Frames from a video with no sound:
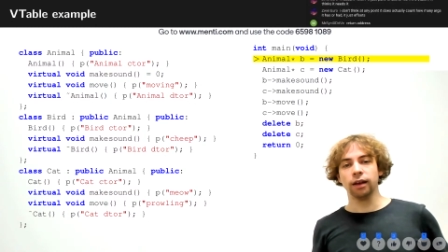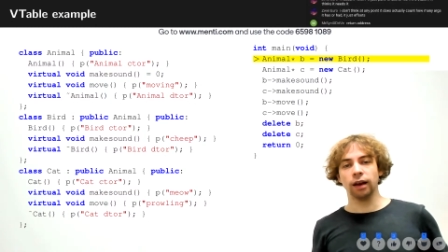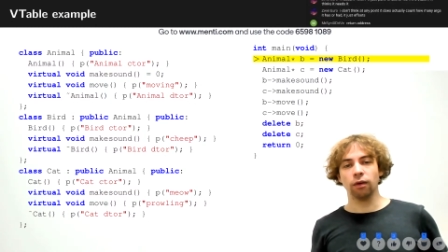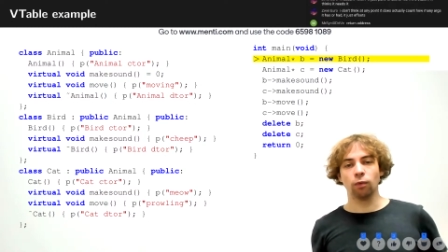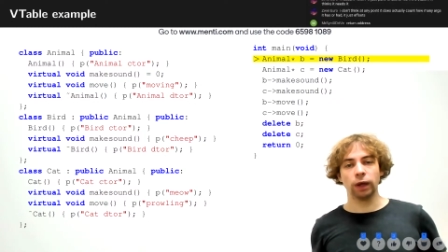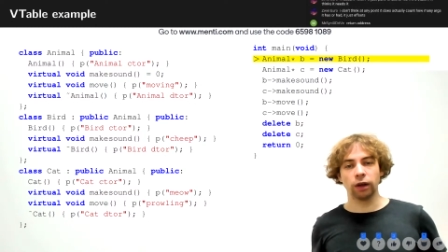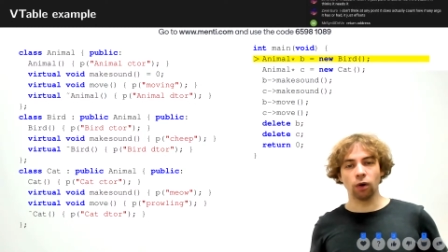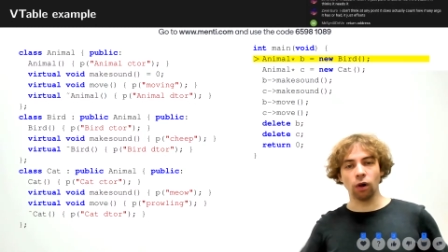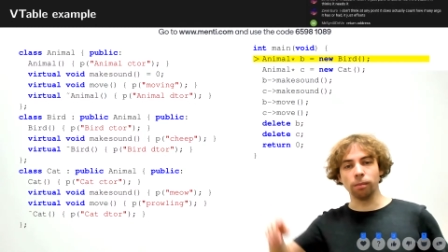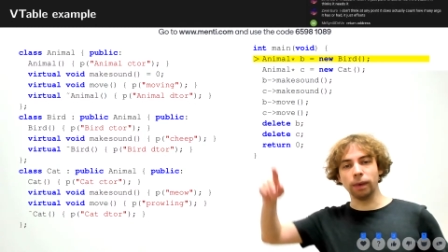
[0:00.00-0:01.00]
Then we
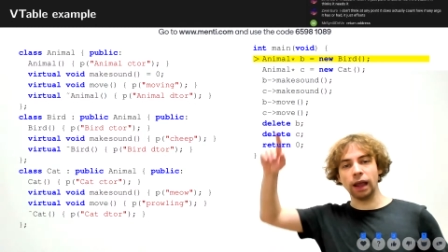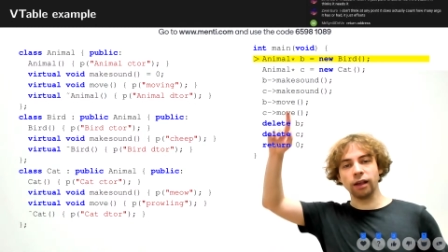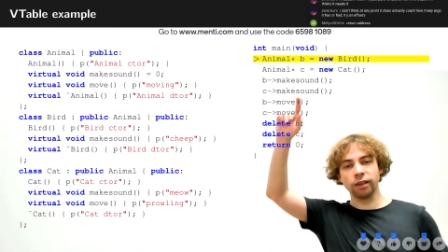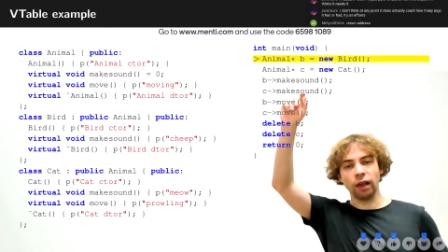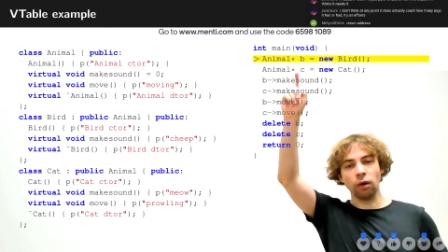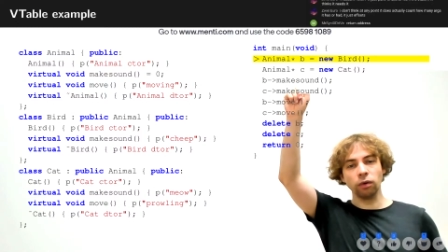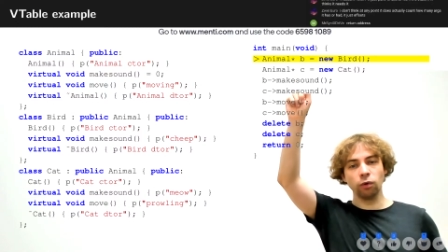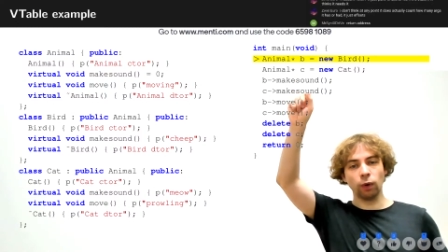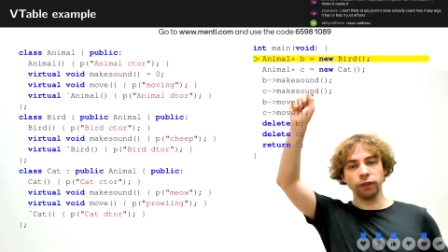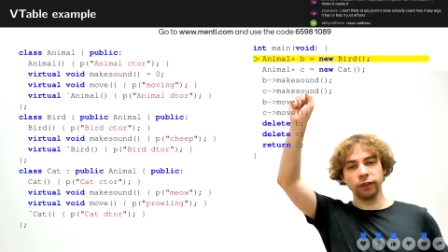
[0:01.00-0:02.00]
call make sound
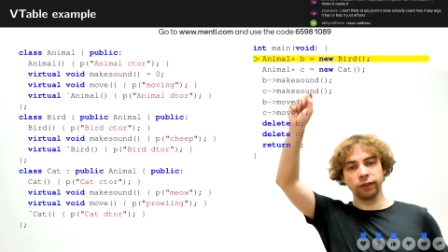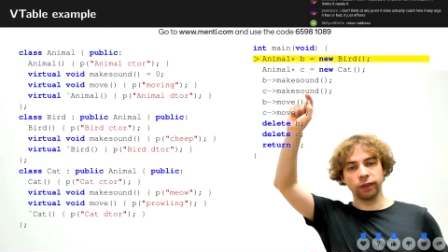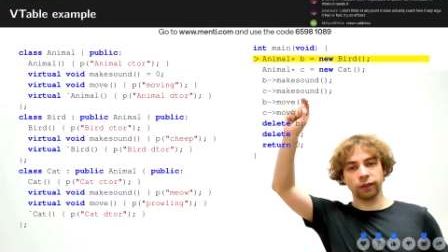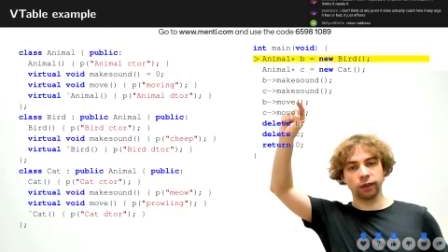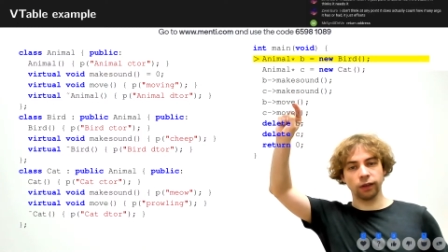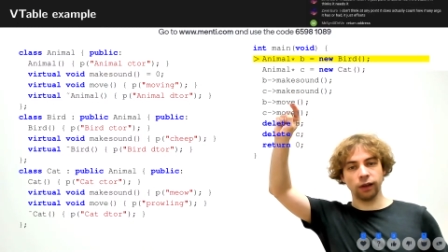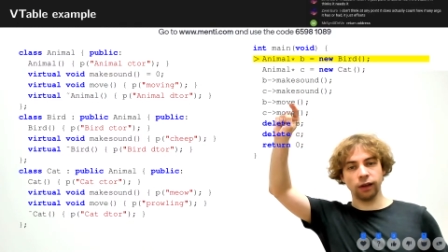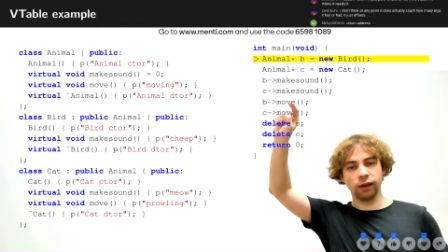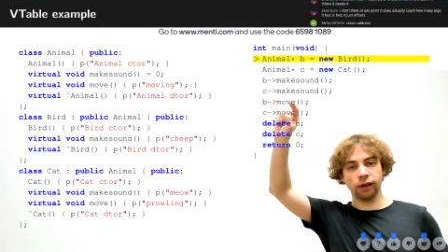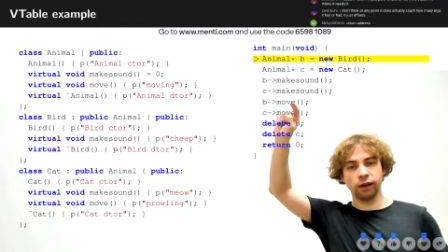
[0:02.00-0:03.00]
once
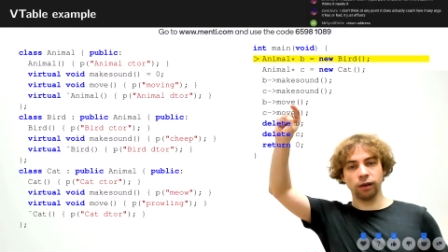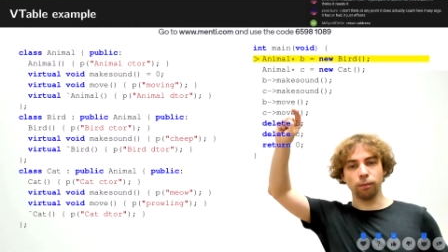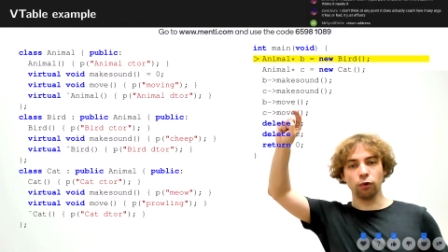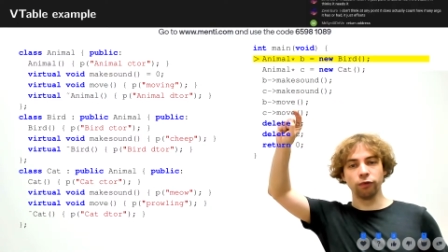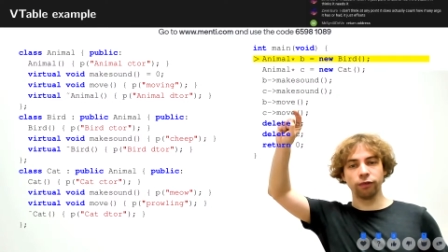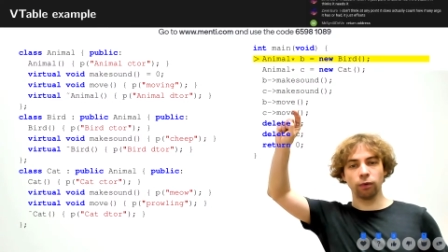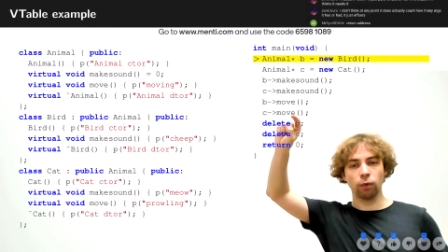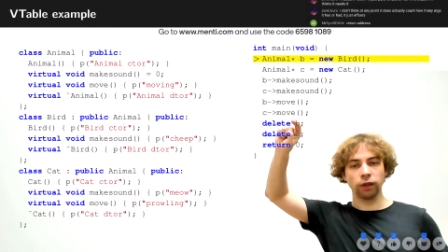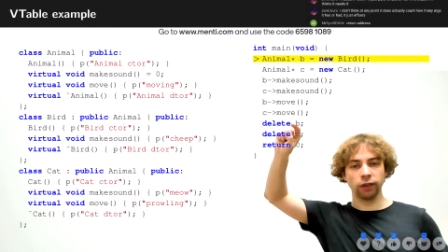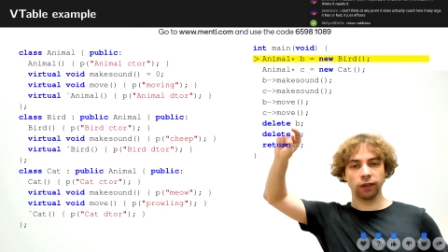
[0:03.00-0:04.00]
and move
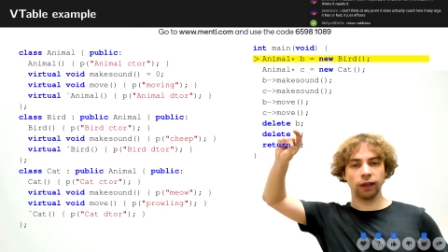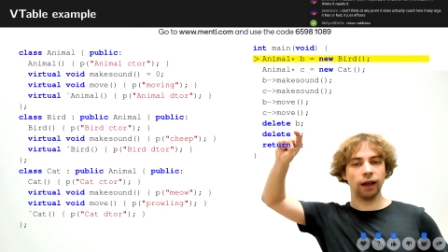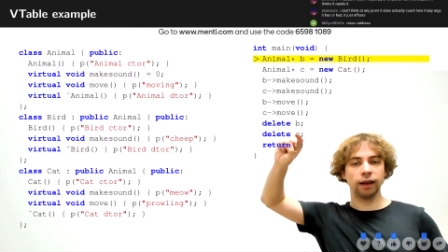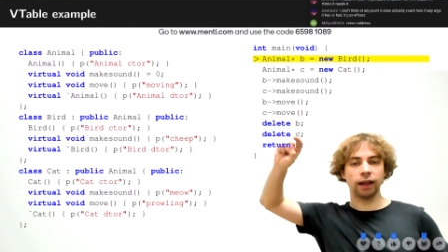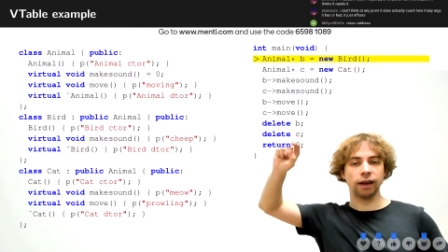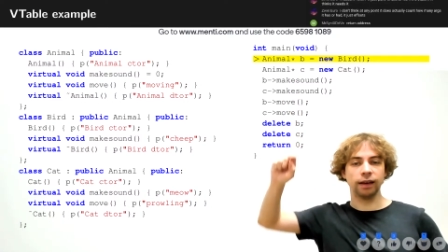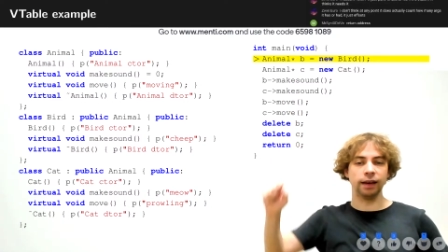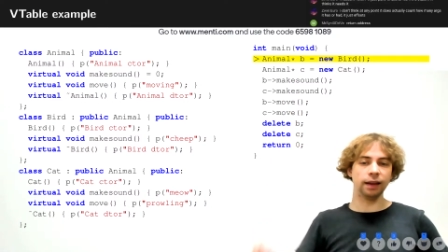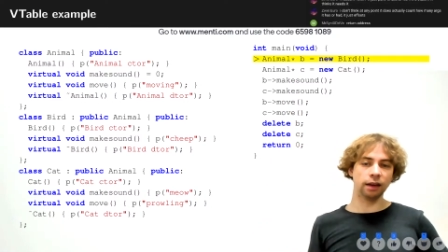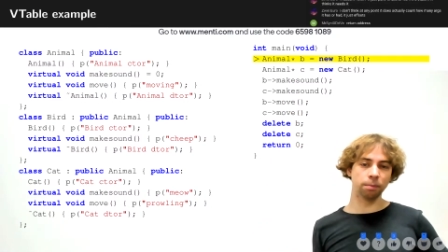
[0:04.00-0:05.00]
once and then
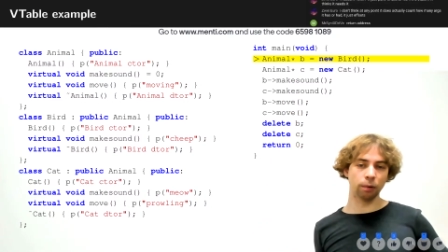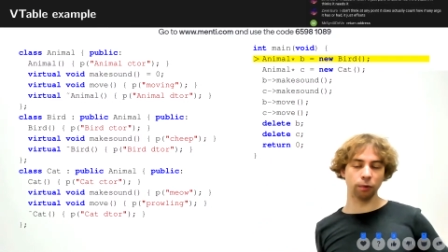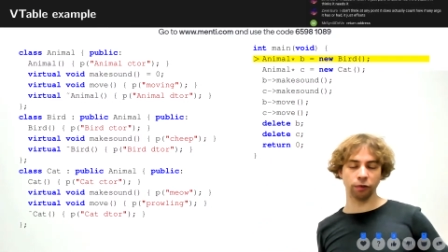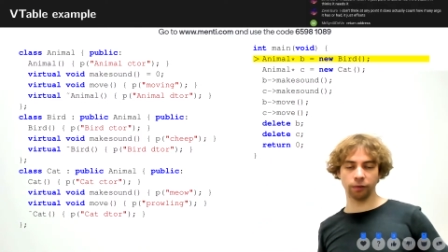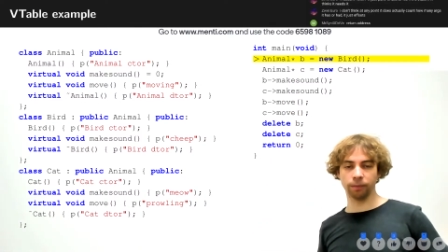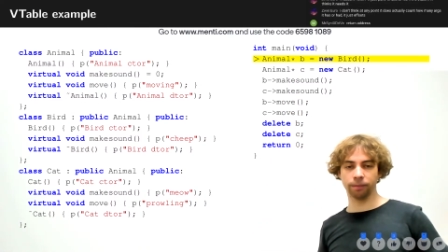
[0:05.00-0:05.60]
delete both.